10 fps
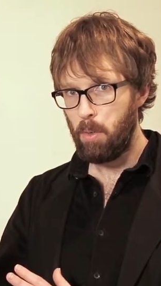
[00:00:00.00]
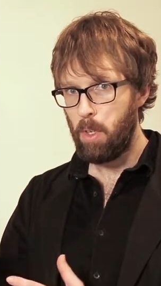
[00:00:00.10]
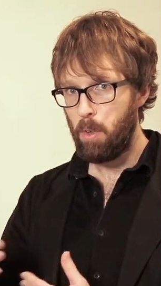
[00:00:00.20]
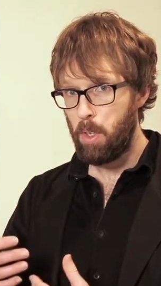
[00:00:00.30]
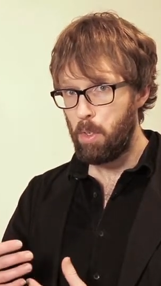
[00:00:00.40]

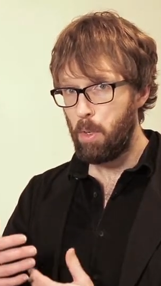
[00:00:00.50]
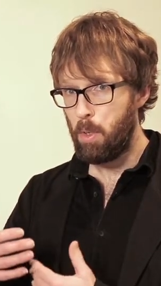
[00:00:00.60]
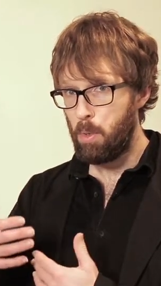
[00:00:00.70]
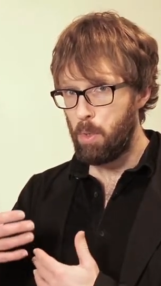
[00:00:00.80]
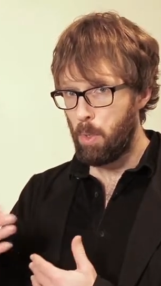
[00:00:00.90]
where you're on your
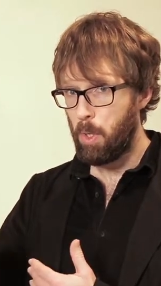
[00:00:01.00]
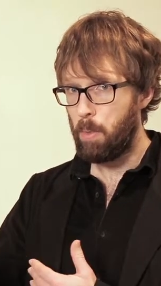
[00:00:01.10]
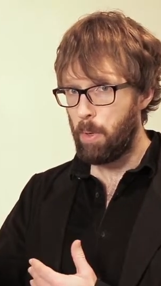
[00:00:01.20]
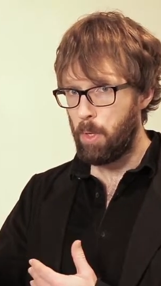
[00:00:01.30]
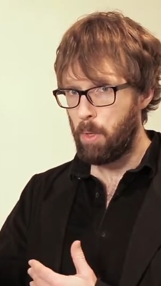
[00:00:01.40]
own
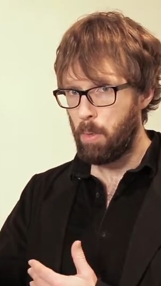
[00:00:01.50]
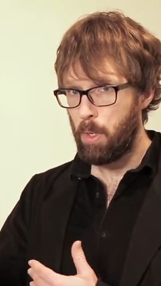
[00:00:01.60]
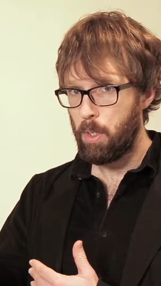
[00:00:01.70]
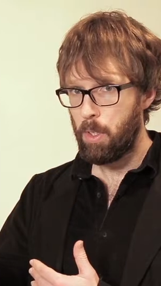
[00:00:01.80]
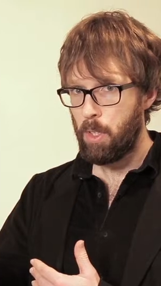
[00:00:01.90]
talking about your
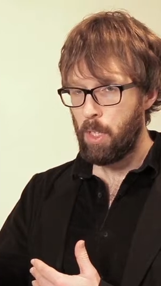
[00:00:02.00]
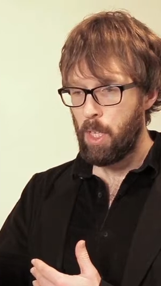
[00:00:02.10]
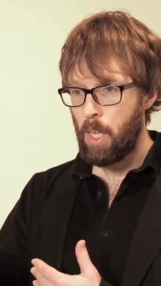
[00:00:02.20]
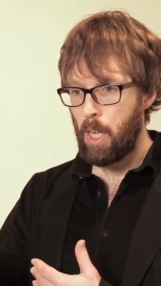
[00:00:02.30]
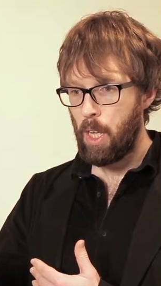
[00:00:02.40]
work
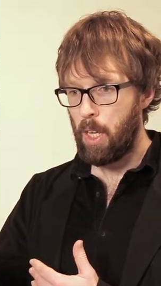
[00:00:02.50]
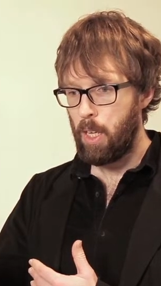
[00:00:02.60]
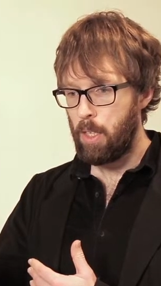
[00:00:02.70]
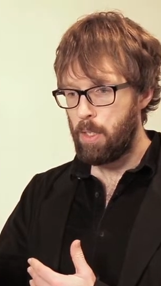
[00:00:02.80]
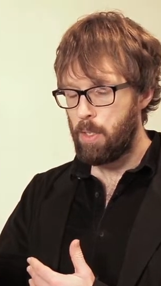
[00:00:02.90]

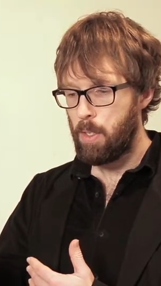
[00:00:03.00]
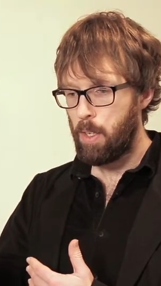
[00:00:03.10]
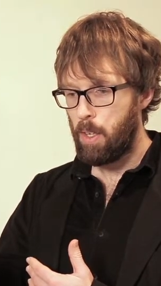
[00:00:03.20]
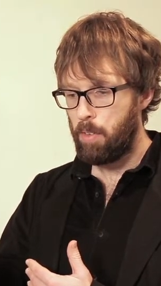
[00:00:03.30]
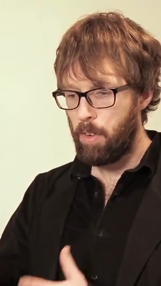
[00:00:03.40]
and
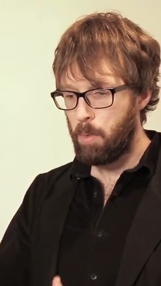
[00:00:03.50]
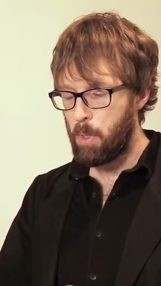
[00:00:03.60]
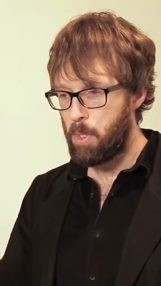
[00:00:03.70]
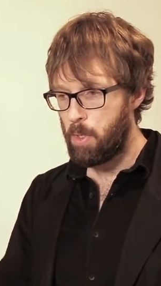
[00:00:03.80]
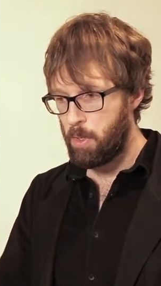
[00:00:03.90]
I very
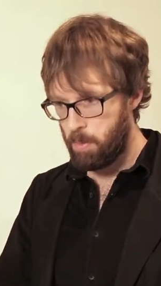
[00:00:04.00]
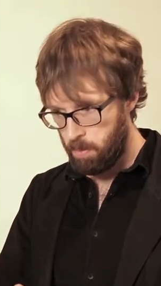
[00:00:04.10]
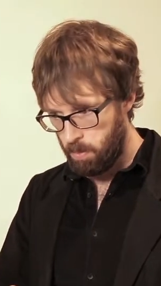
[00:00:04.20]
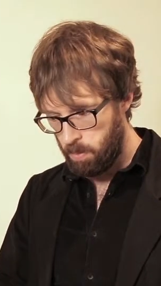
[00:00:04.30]
much